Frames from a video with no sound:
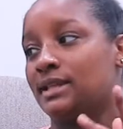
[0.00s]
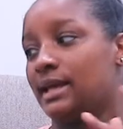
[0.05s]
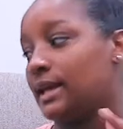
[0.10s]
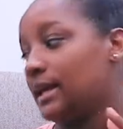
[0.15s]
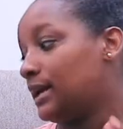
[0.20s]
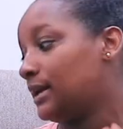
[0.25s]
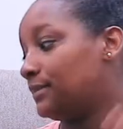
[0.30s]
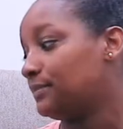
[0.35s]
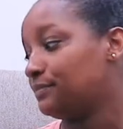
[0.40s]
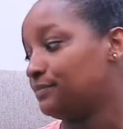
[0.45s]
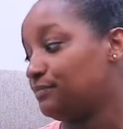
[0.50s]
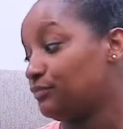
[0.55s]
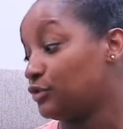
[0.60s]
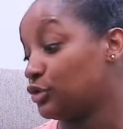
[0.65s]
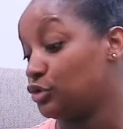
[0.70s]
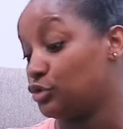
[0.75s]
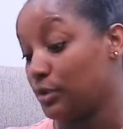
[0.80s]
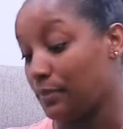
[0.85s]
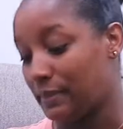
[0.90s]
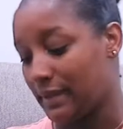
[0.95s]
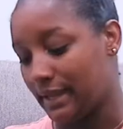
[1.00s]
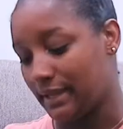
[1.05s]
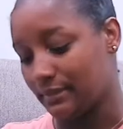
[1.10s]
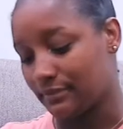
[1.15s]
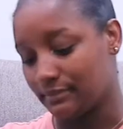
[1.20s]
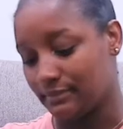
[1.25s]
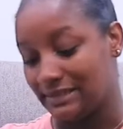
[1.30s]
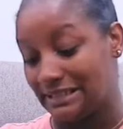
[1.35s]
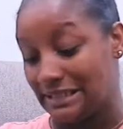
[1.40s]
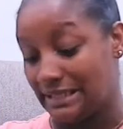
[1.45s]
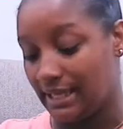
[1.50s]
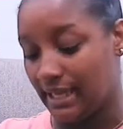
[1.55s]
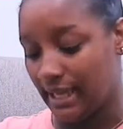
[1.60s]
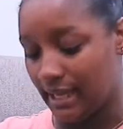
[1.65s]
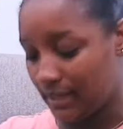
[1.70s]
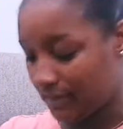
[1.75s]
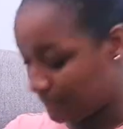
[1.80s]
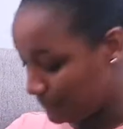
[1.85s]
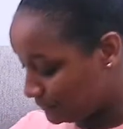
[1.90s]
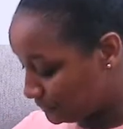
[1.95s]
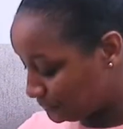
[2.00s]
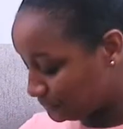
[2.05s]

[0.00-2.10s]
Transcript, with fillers: like dripping, leaking.